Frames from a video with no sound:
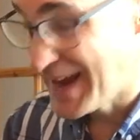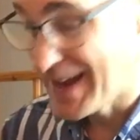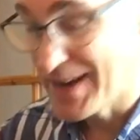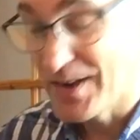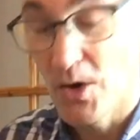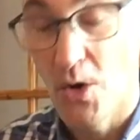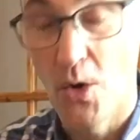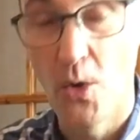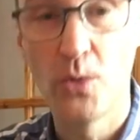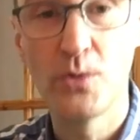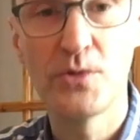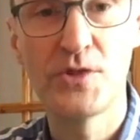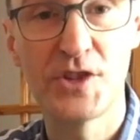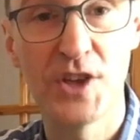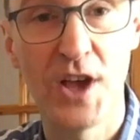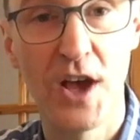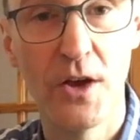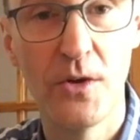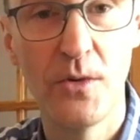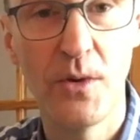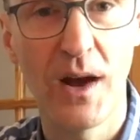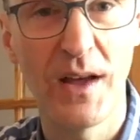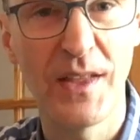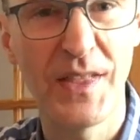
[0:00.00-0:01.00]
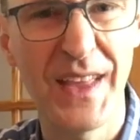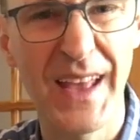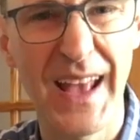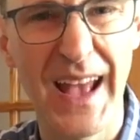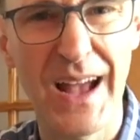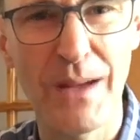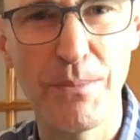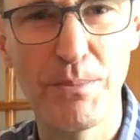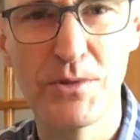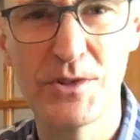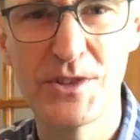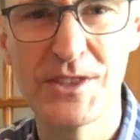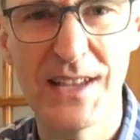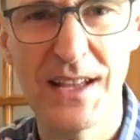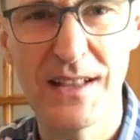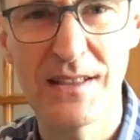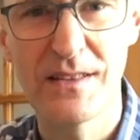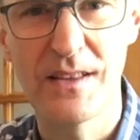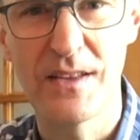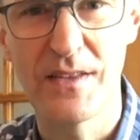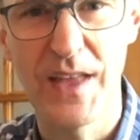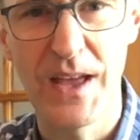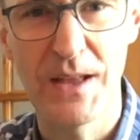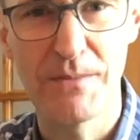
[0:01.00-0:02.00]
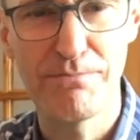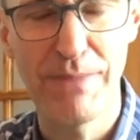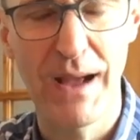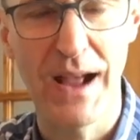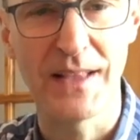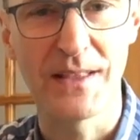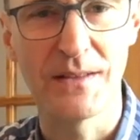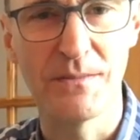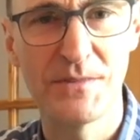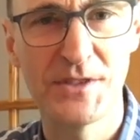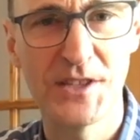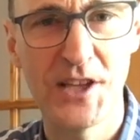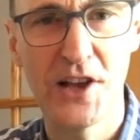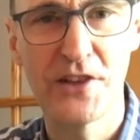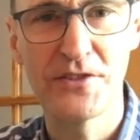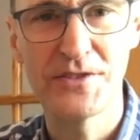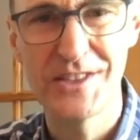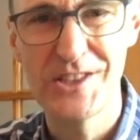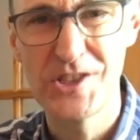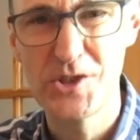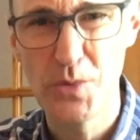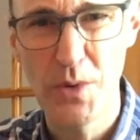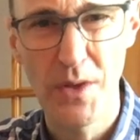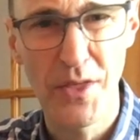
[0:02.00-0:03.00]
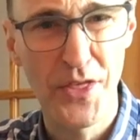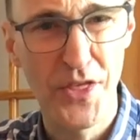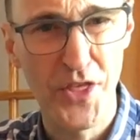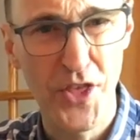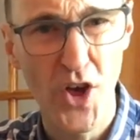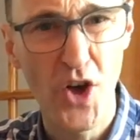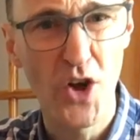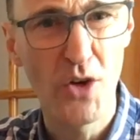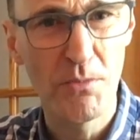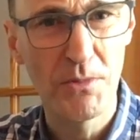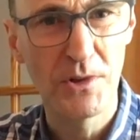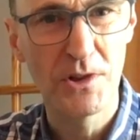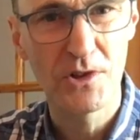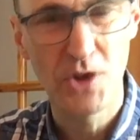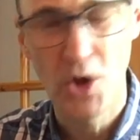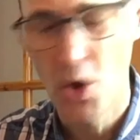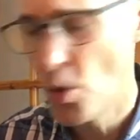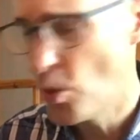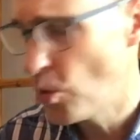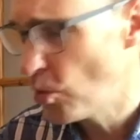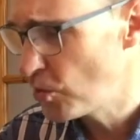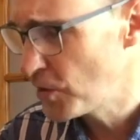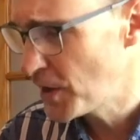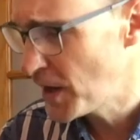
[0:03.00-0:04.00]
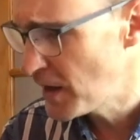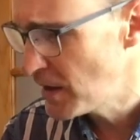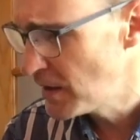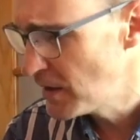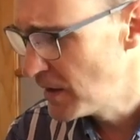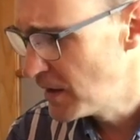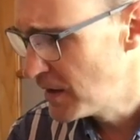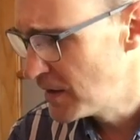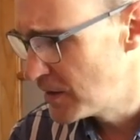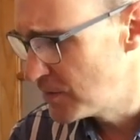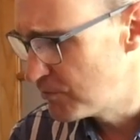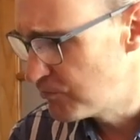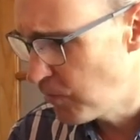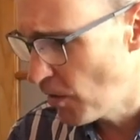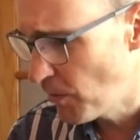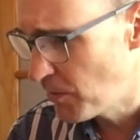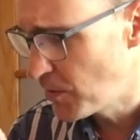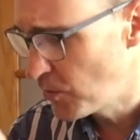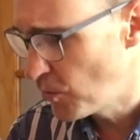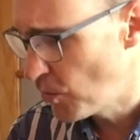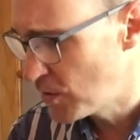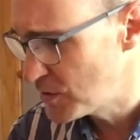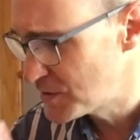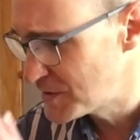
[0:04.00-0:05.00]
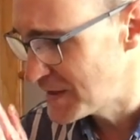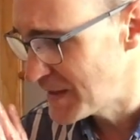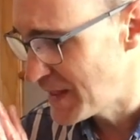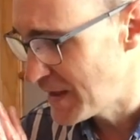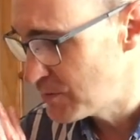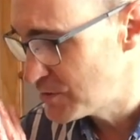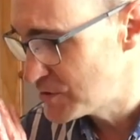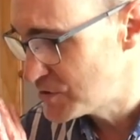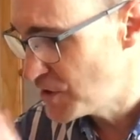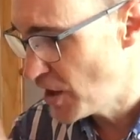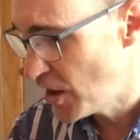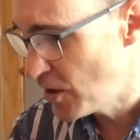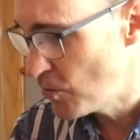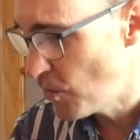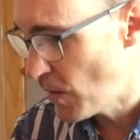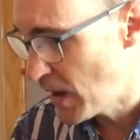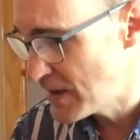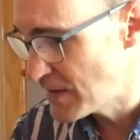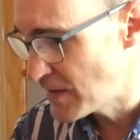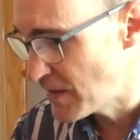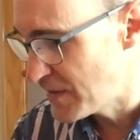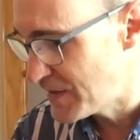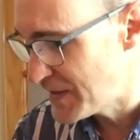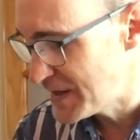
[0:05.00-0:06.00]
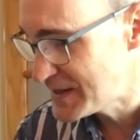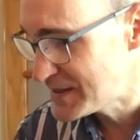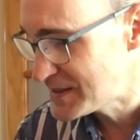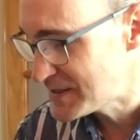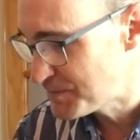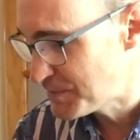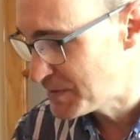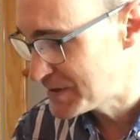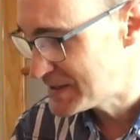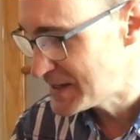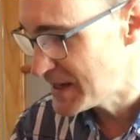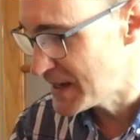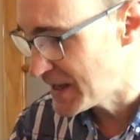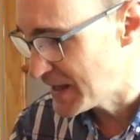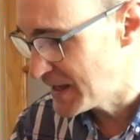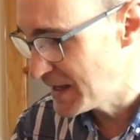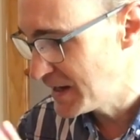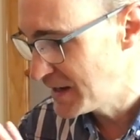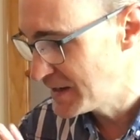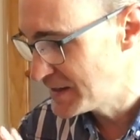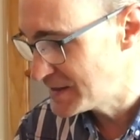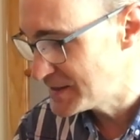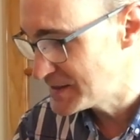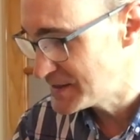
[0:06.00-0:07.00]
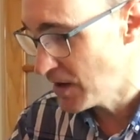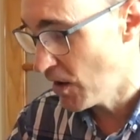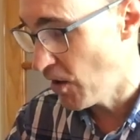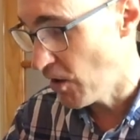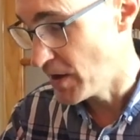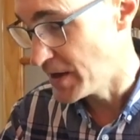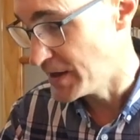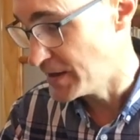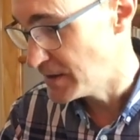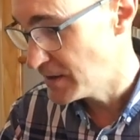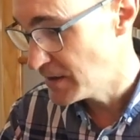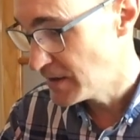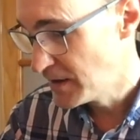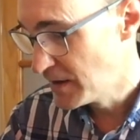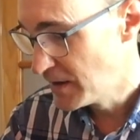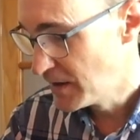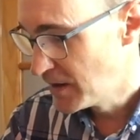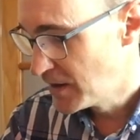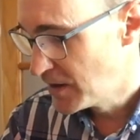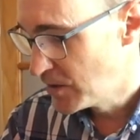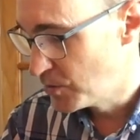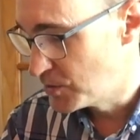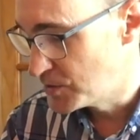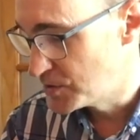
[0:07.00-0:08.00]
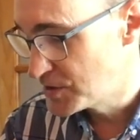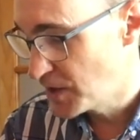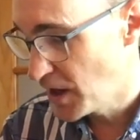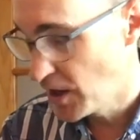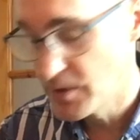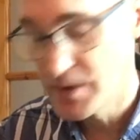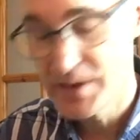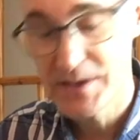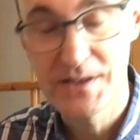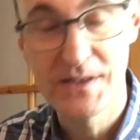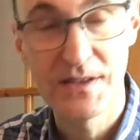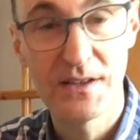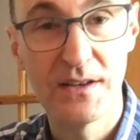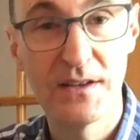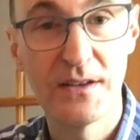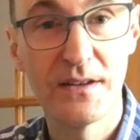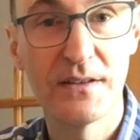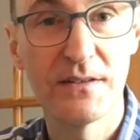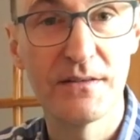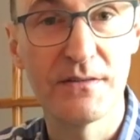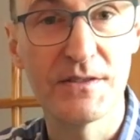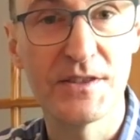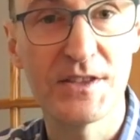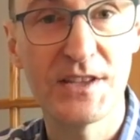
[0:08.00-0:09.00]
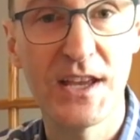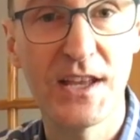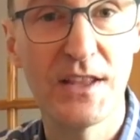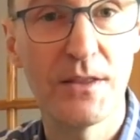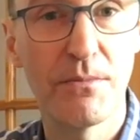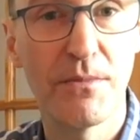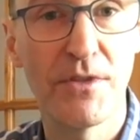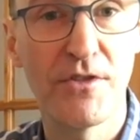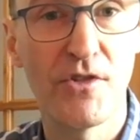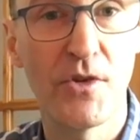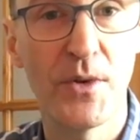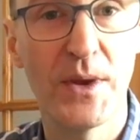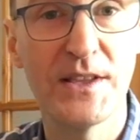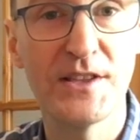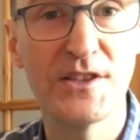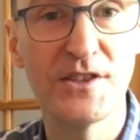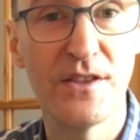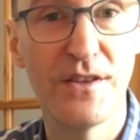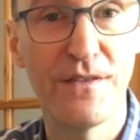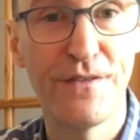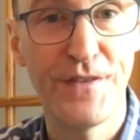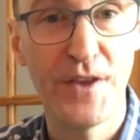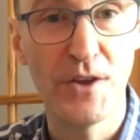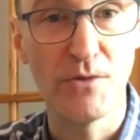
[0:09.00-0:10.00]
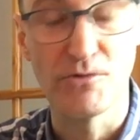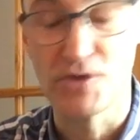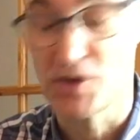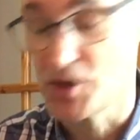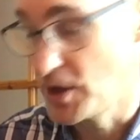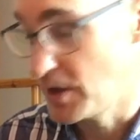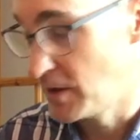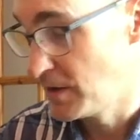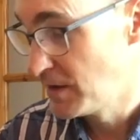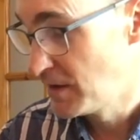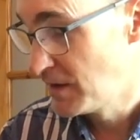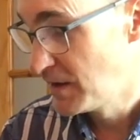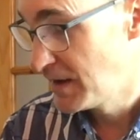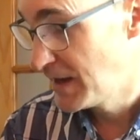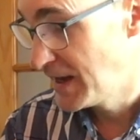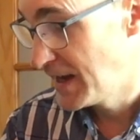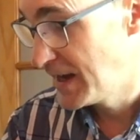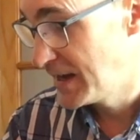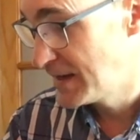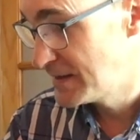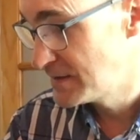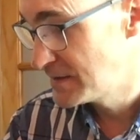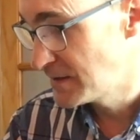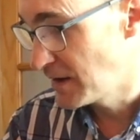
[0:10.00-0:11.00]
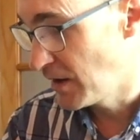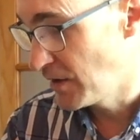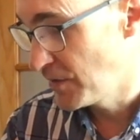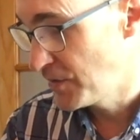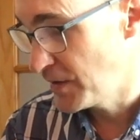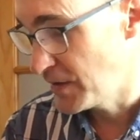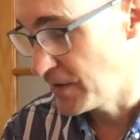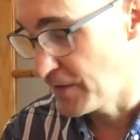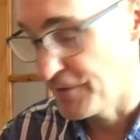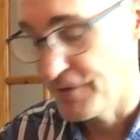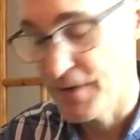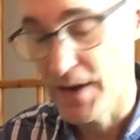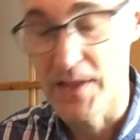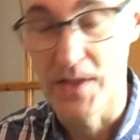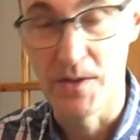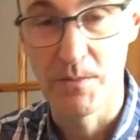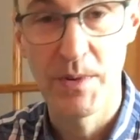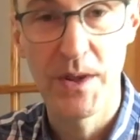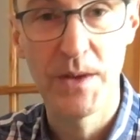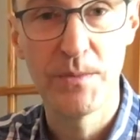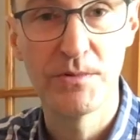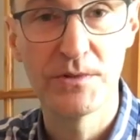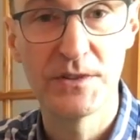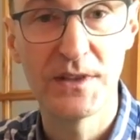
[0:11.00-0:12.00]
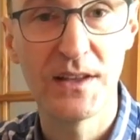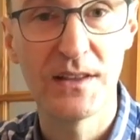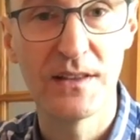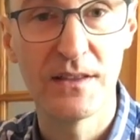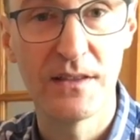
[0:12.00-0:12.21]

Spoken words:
and also I think Apple said that they backed themselves into a thermal corner. The problem was that there was no way that this particular design was going to see them through into the future, and I think the fact that people